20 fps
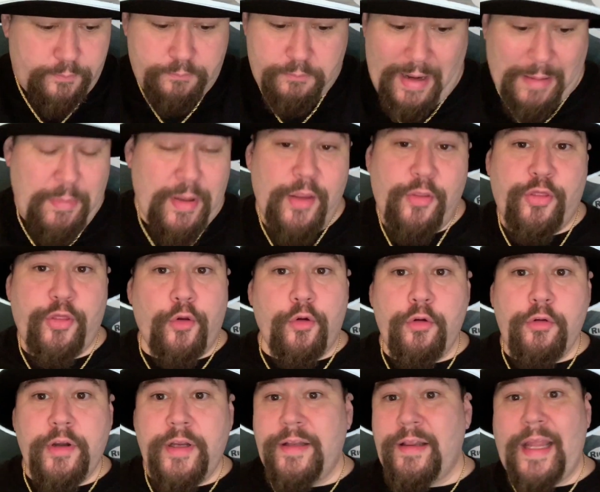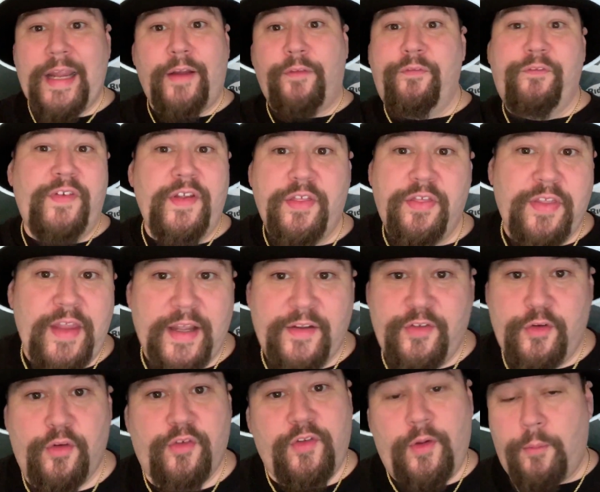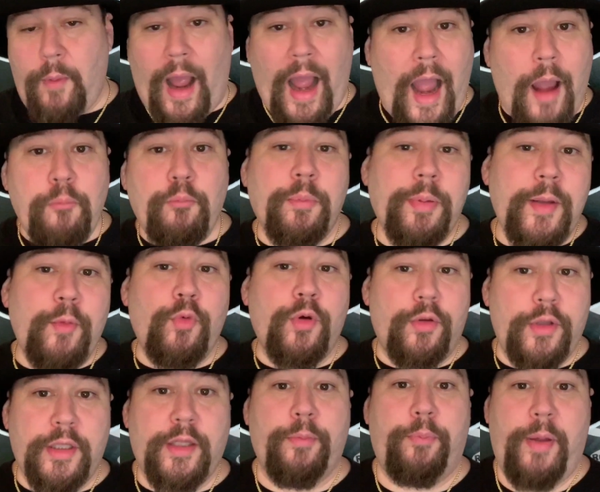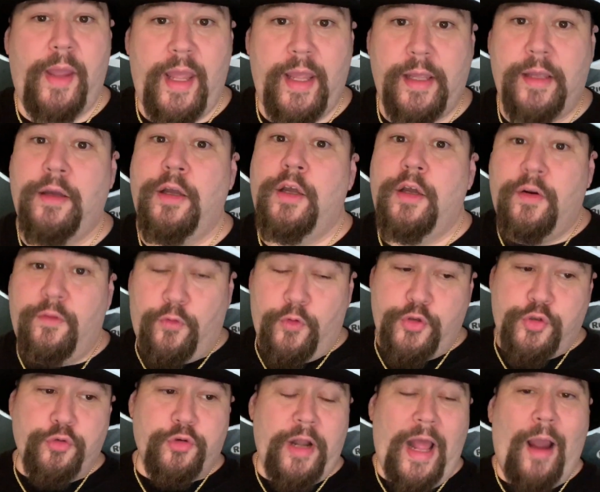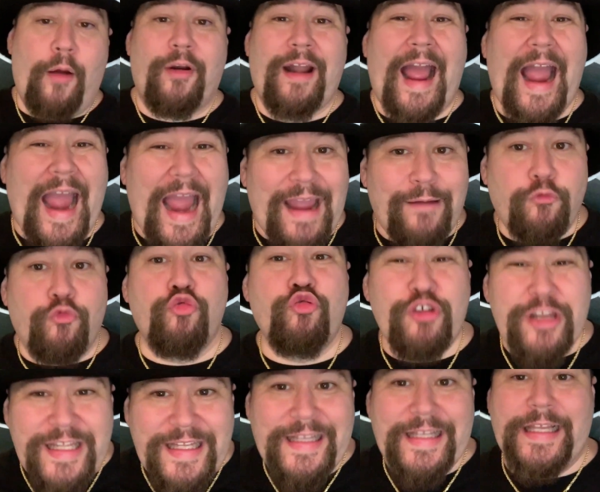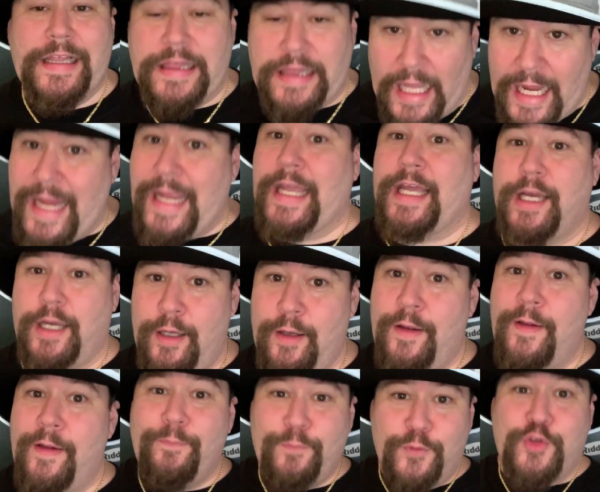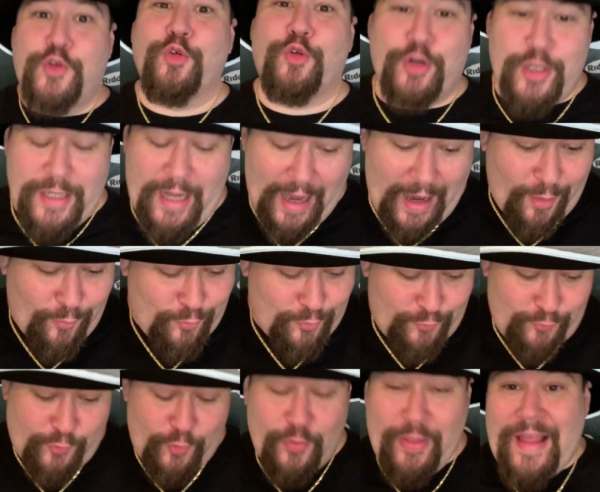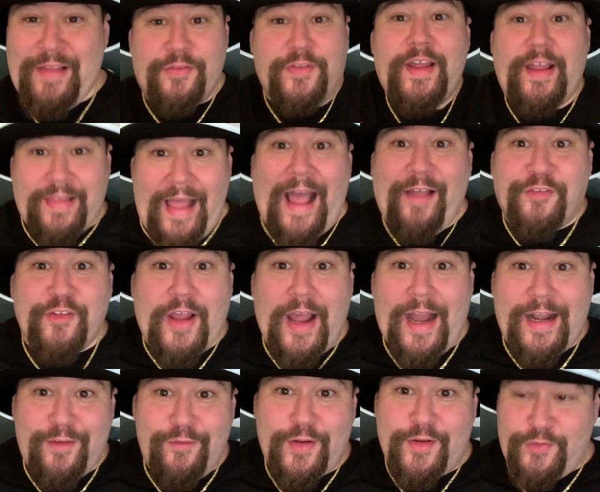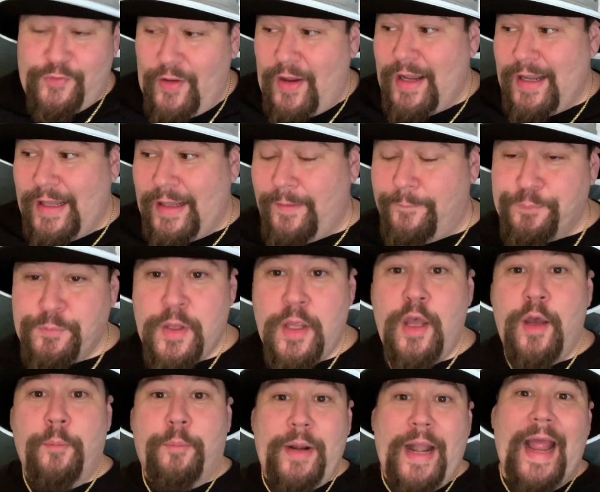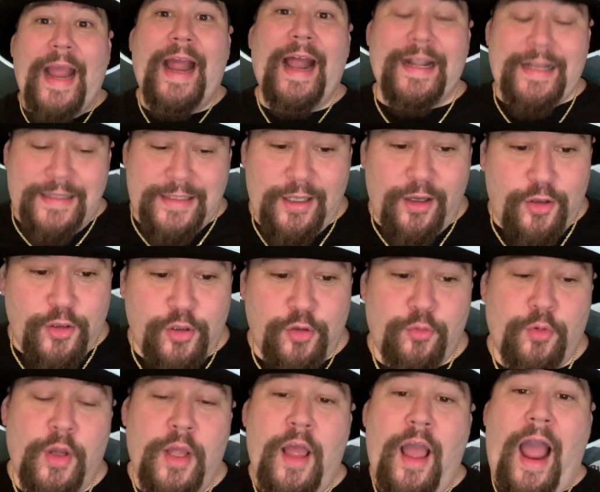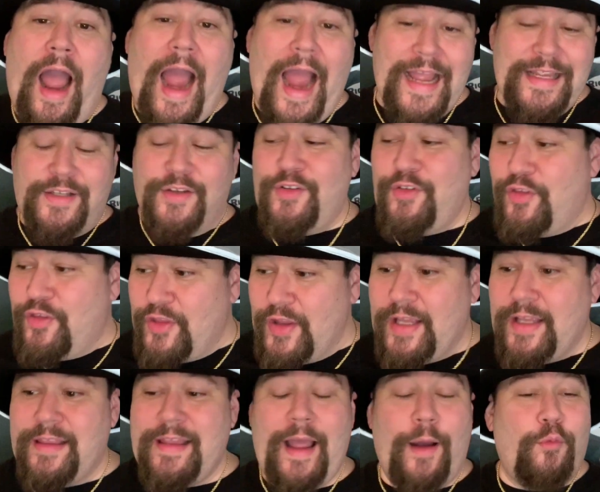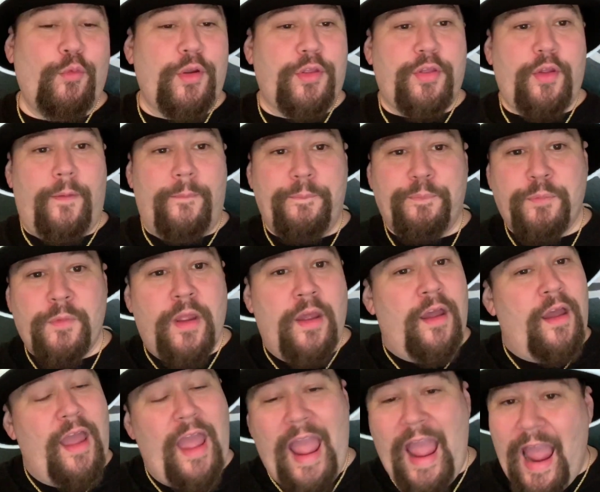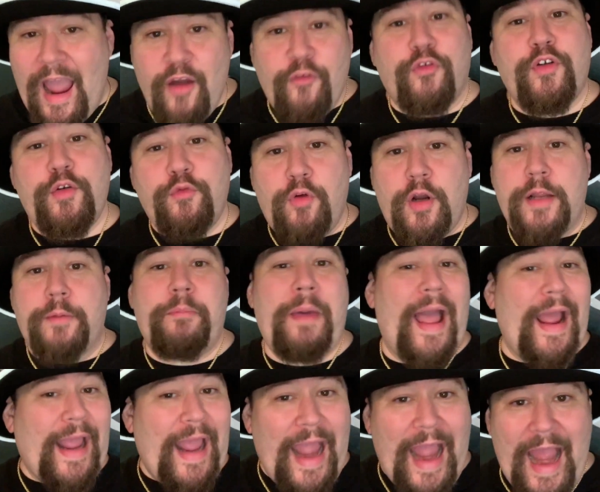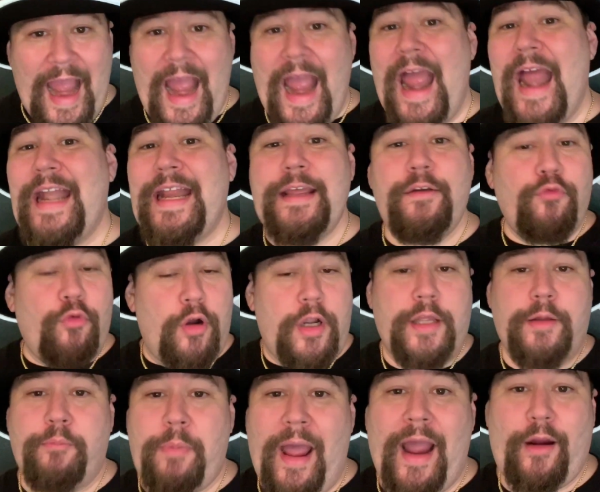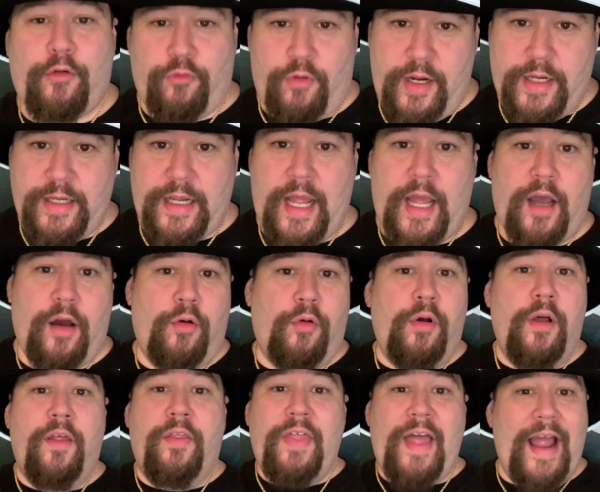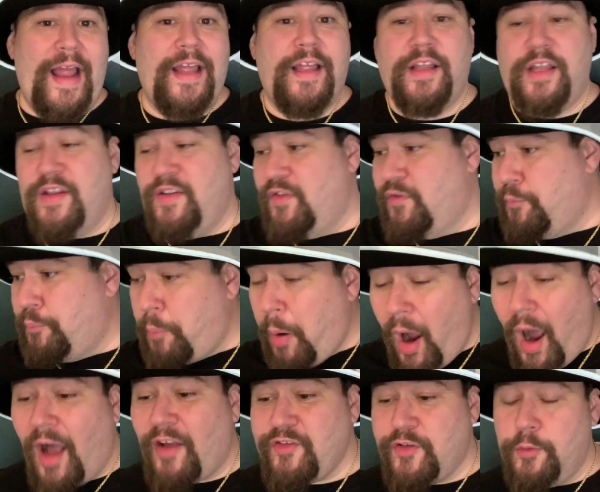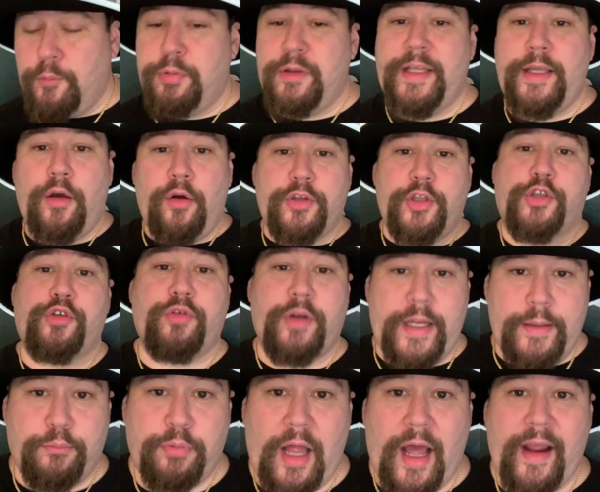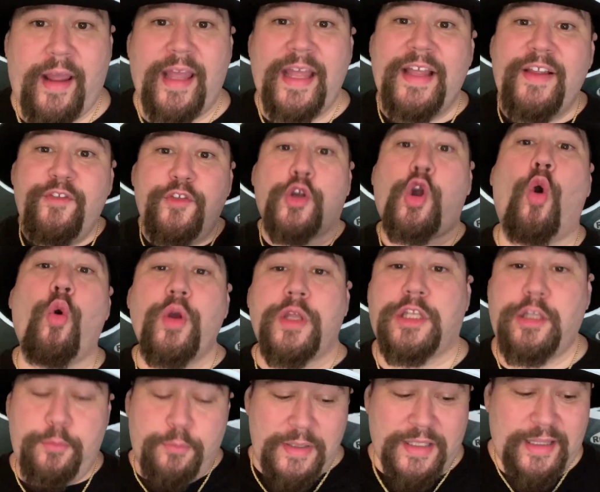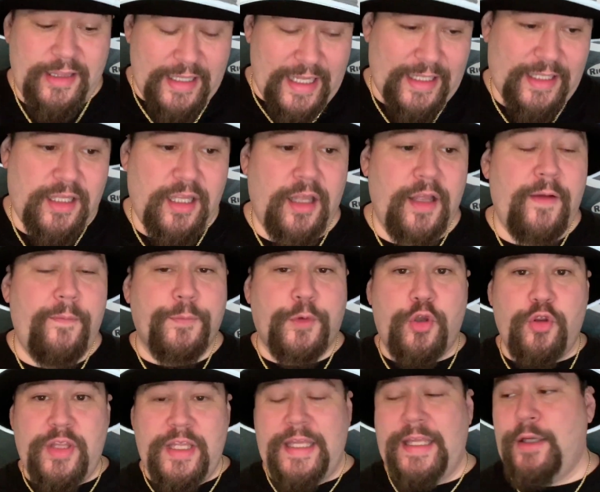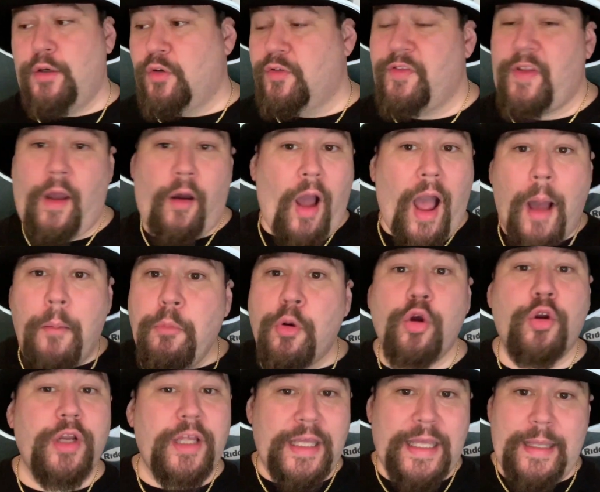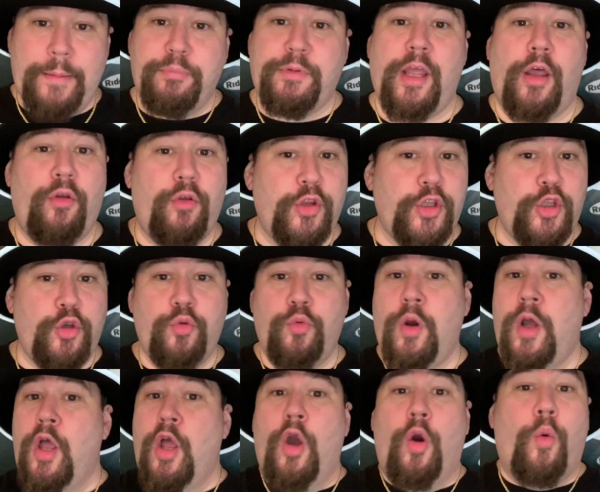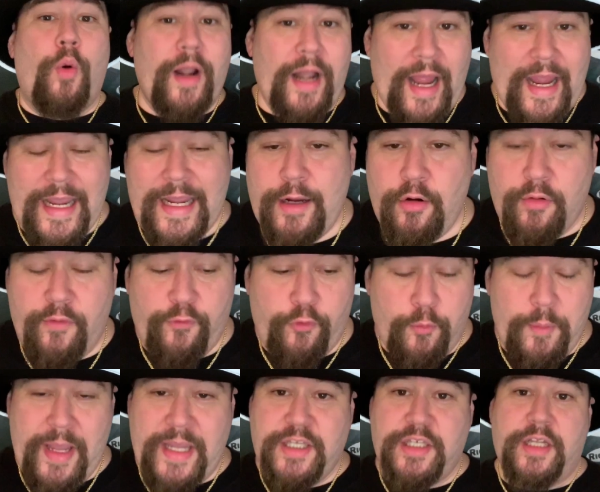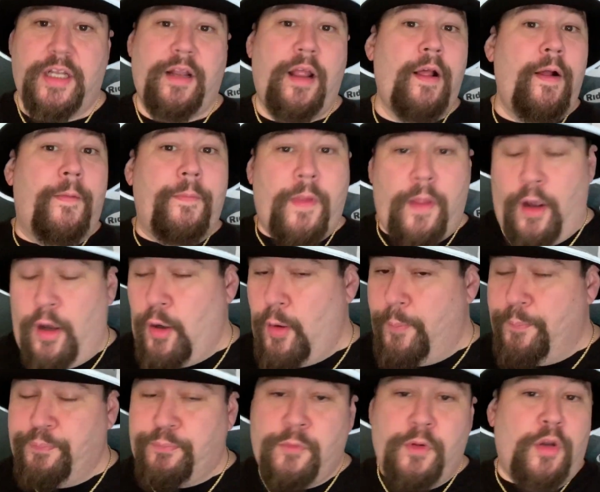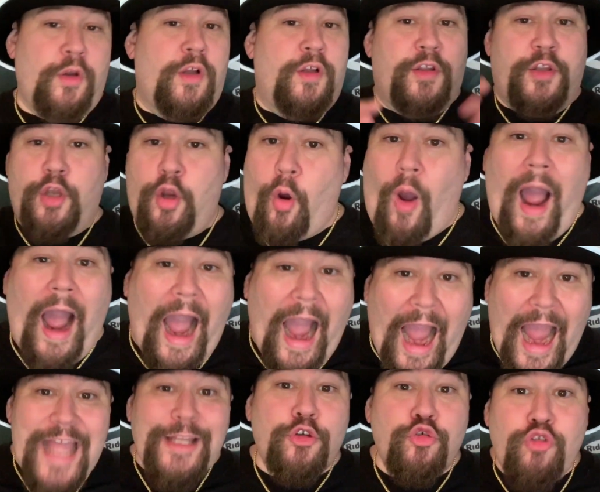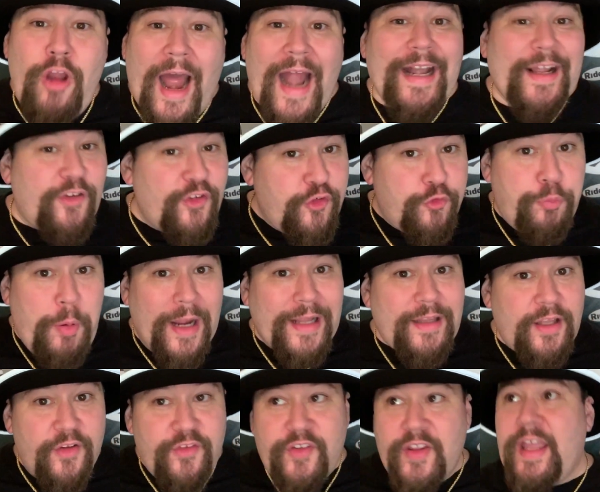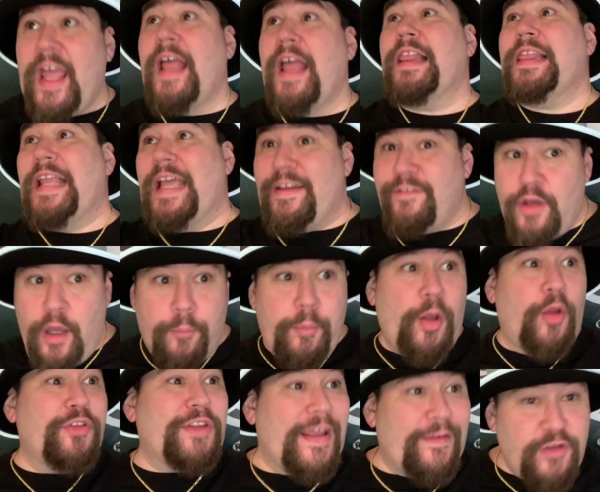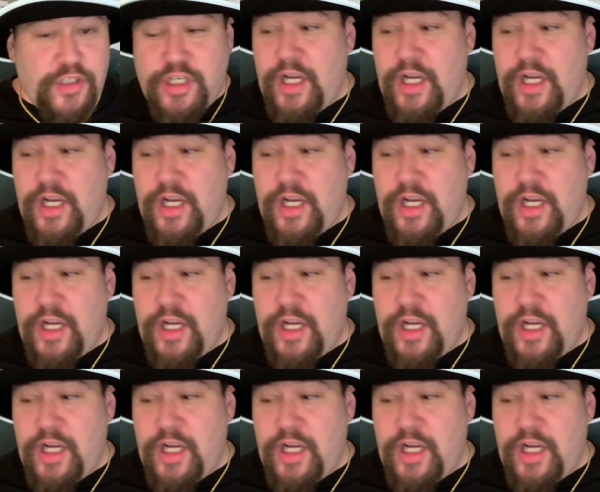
Maybe a 3rd and like a 5th next year or something. I would be willing to pay for Jordan Howard. I really like Jordan Howard, so that's kind of exciting. But I got to tell you, I just think that with every running back. Any running back right now that is possibly on a trade block is going to be linked to the Eagles. Now, I'm going to keep telling you when I hear information. You know, I do not expect us to get Le'Veon Bell, David